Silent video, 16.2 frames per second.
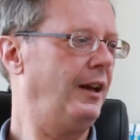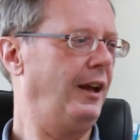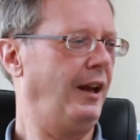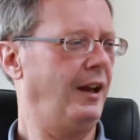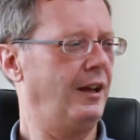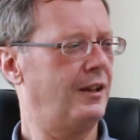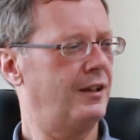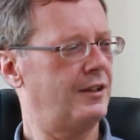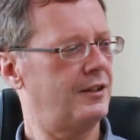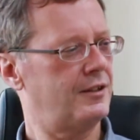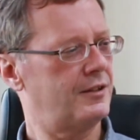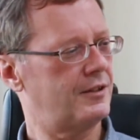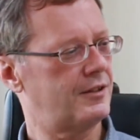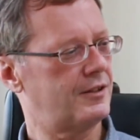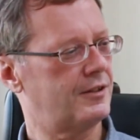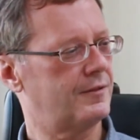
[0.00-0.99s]

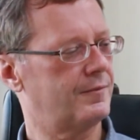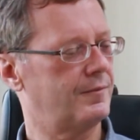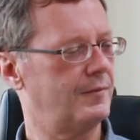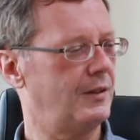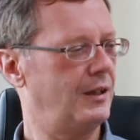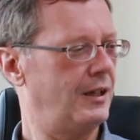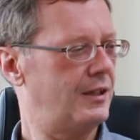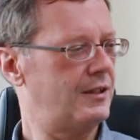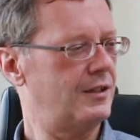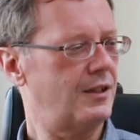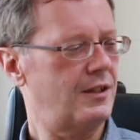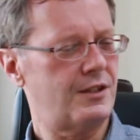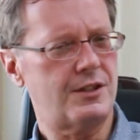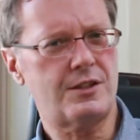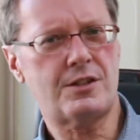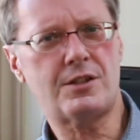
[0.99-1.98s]
And it's not
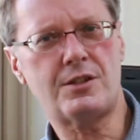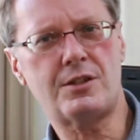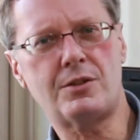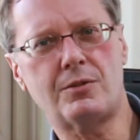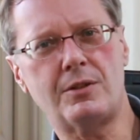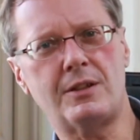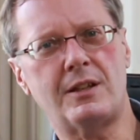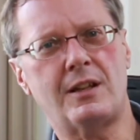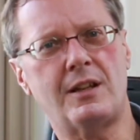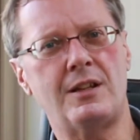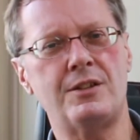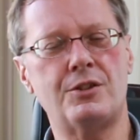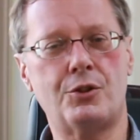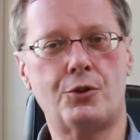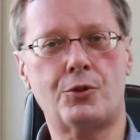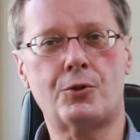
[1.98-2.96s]
just a story that
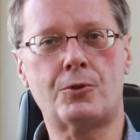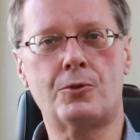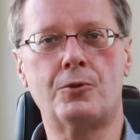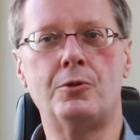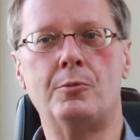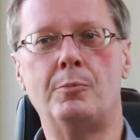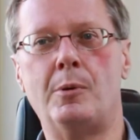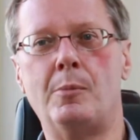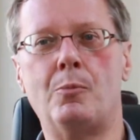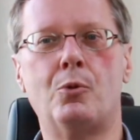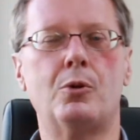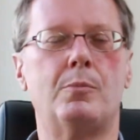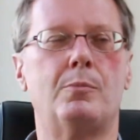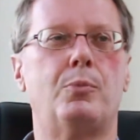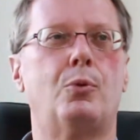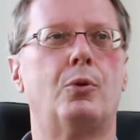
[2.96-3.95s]
isn't true, but more
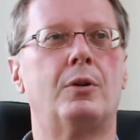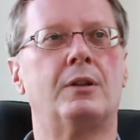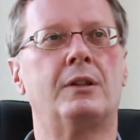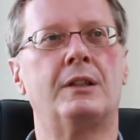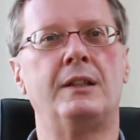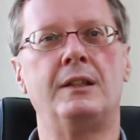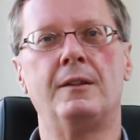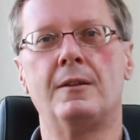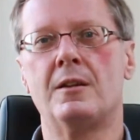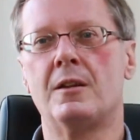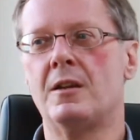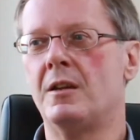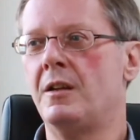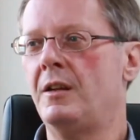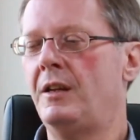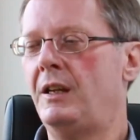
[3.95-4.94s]
importantly,
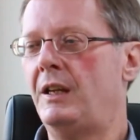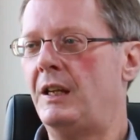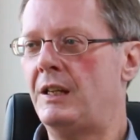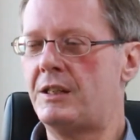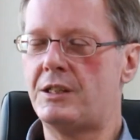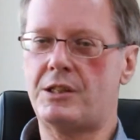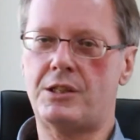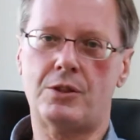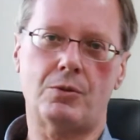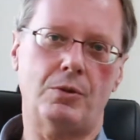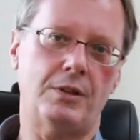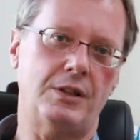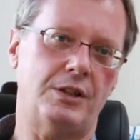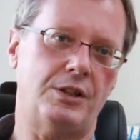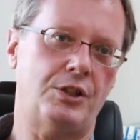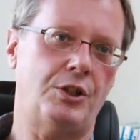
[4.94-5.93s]
it's a story
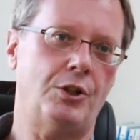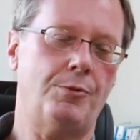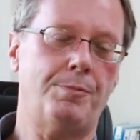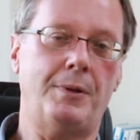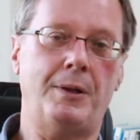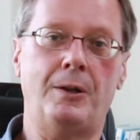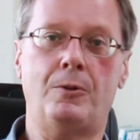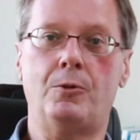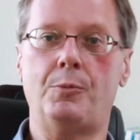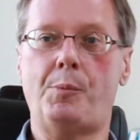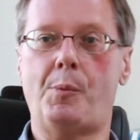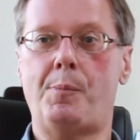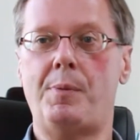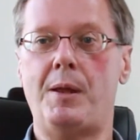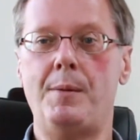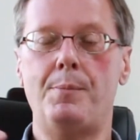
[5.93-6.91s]
that's shared by a group
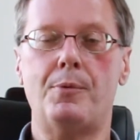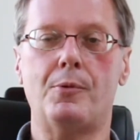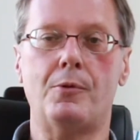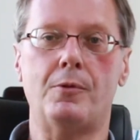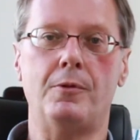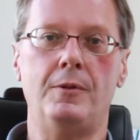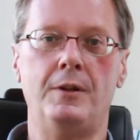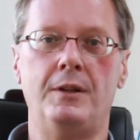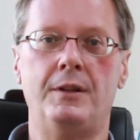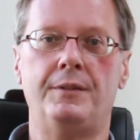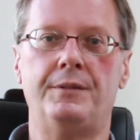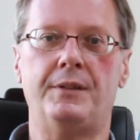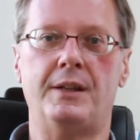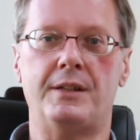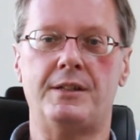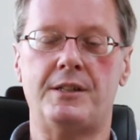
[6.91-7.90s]
of people
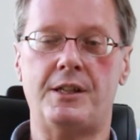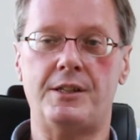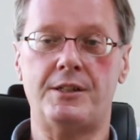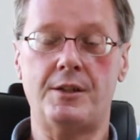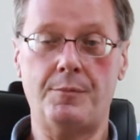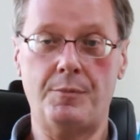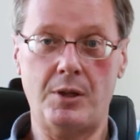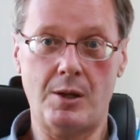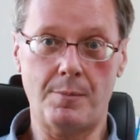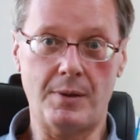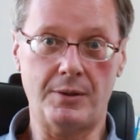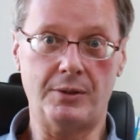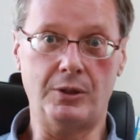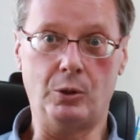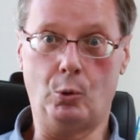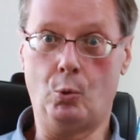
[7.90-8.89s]
that says something about
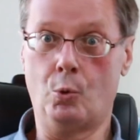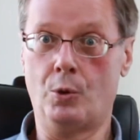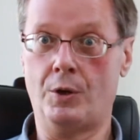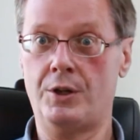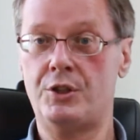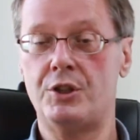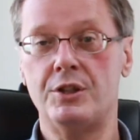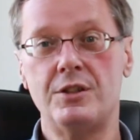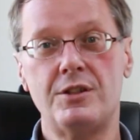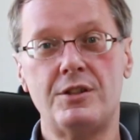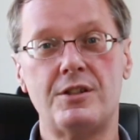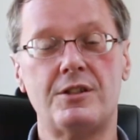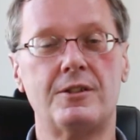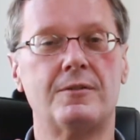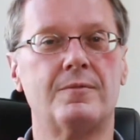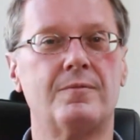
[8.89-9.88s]
their
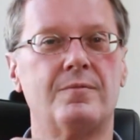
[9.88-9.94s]
origins.